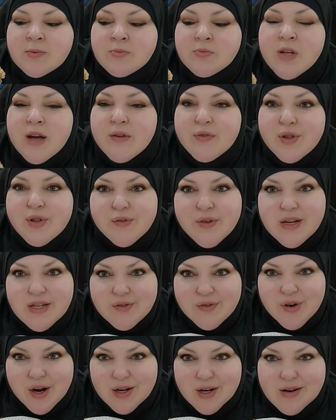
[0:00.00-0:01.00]
Not for the faint
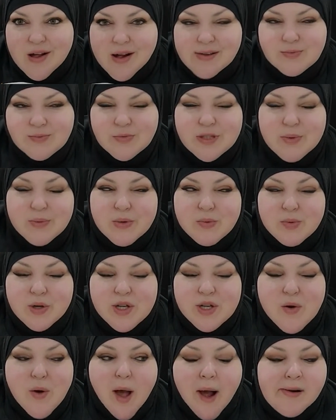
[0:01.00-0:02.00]
of heart, I will warn you.